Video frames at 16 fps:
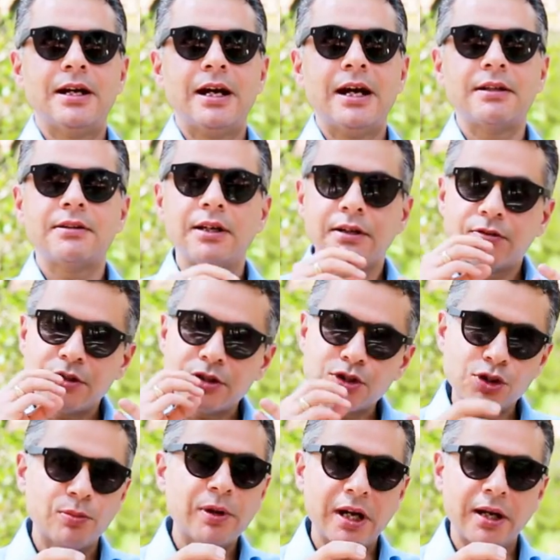and they
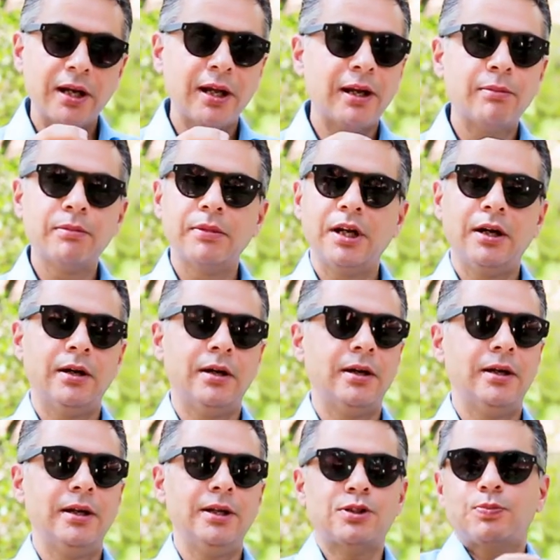address you by name.
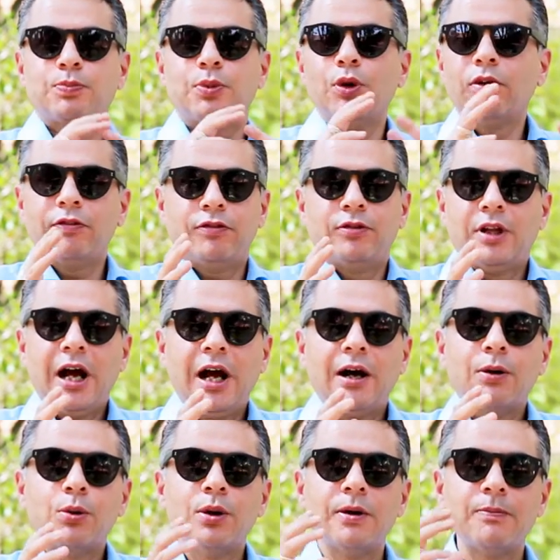It's beautiful
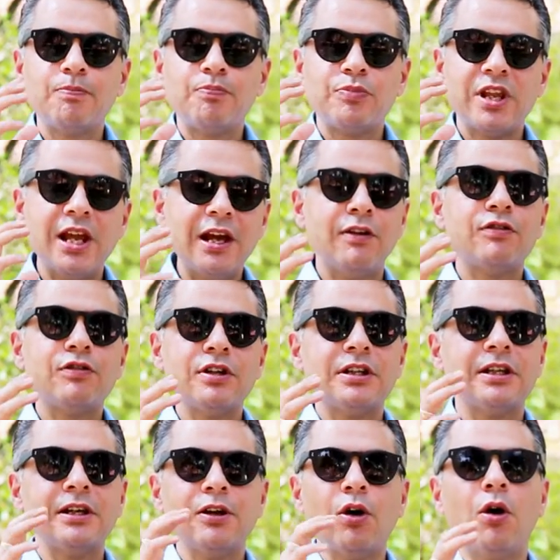how
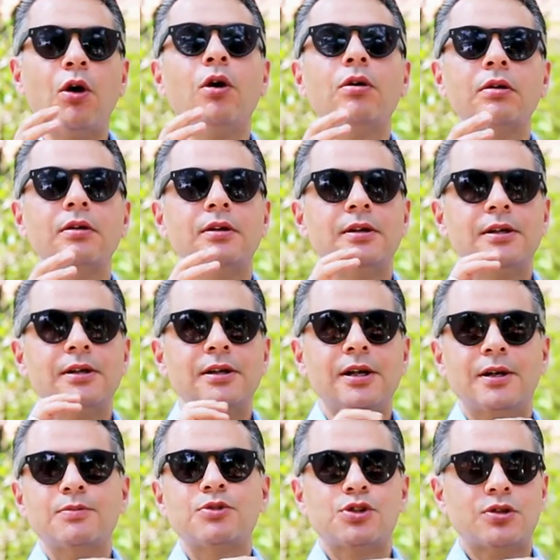everything all
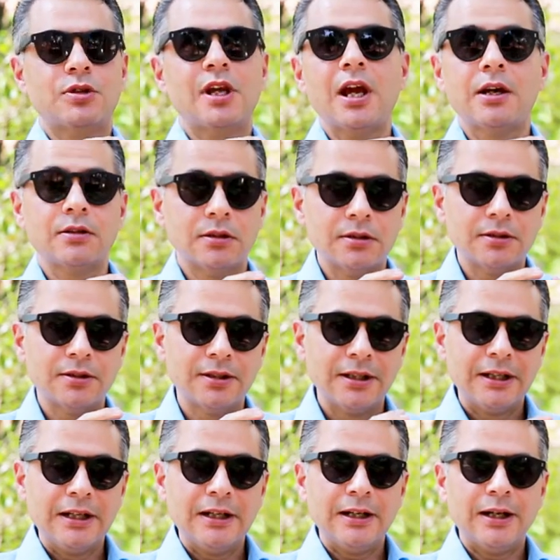comes together.
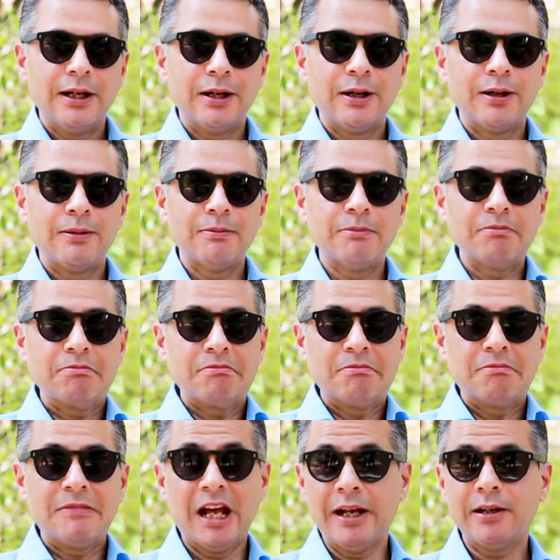9
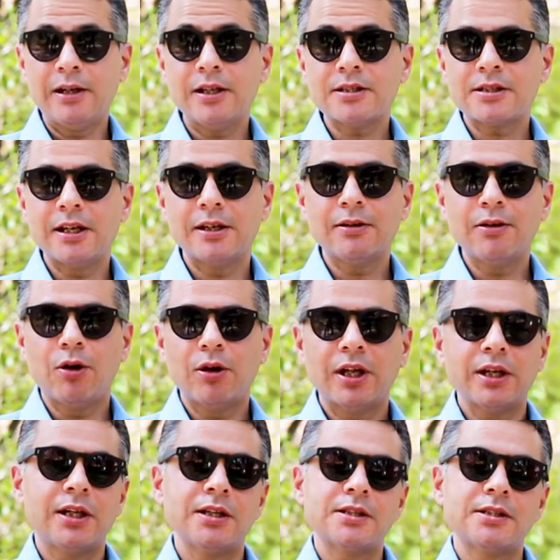days later,
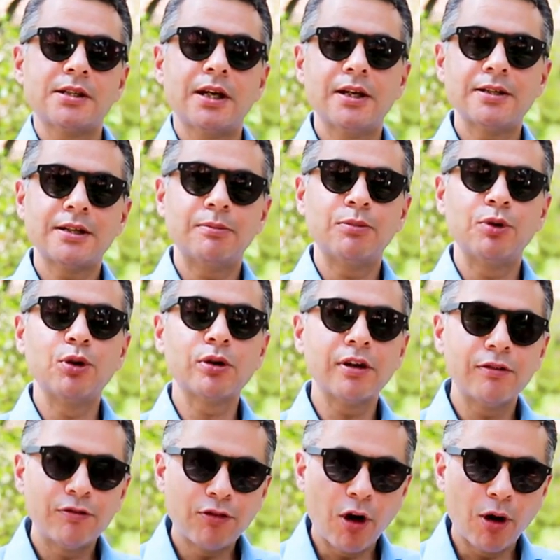all I can say is I'm
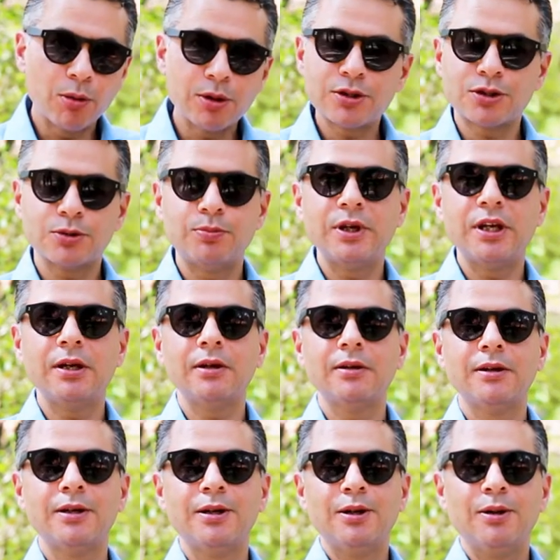looking forward to
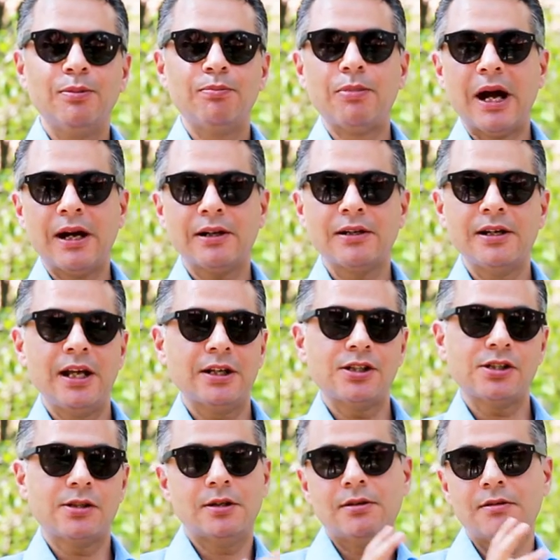being back
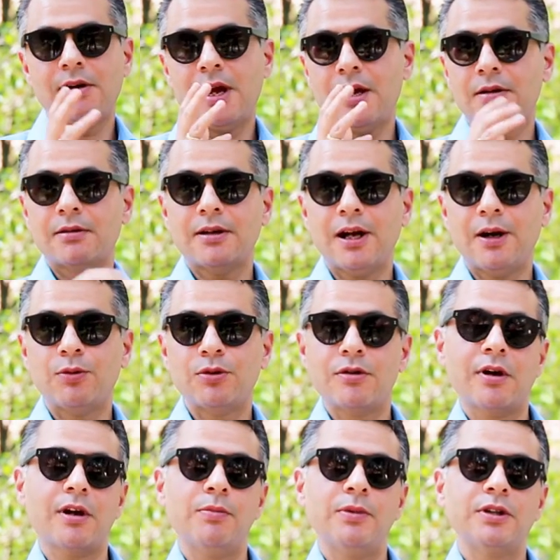next year, and I
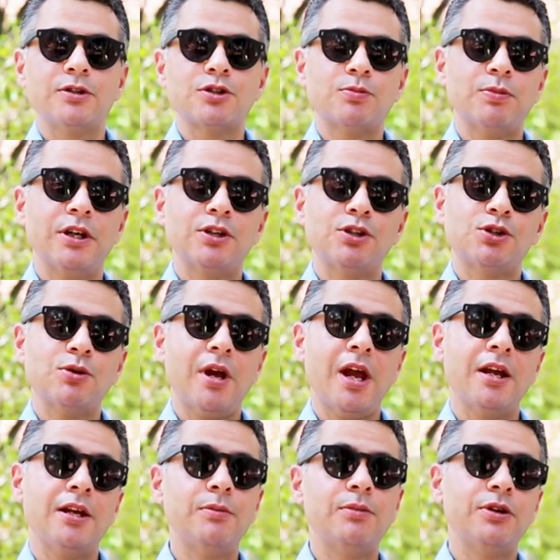would recommend this place to
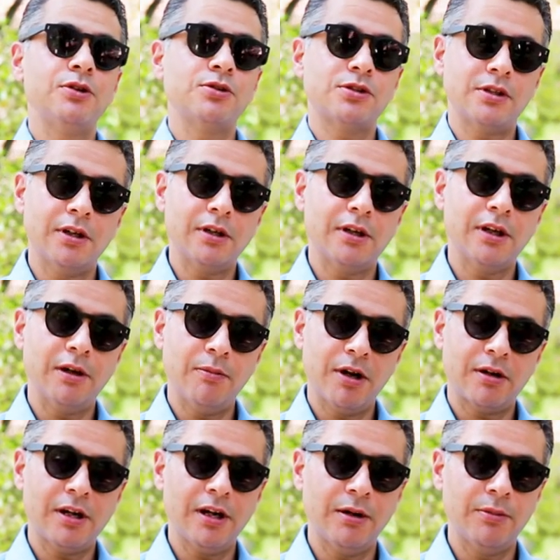anybody who's thinking
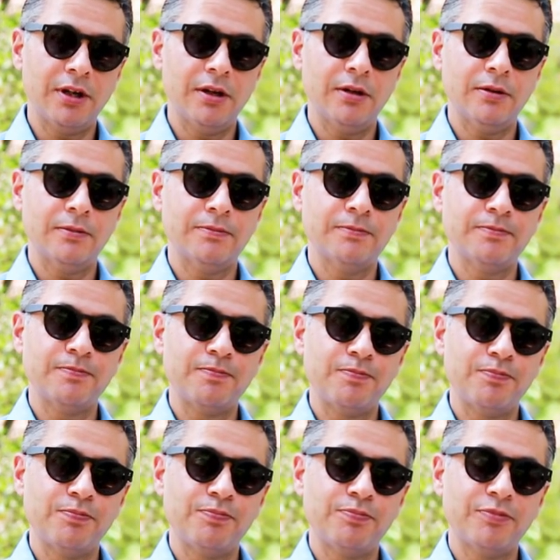about coming here.
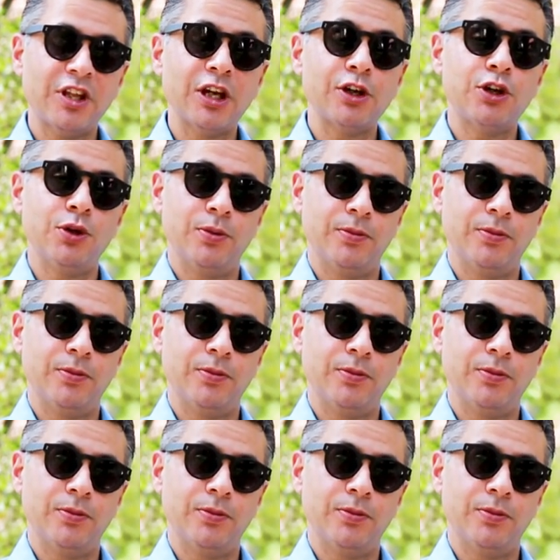Thank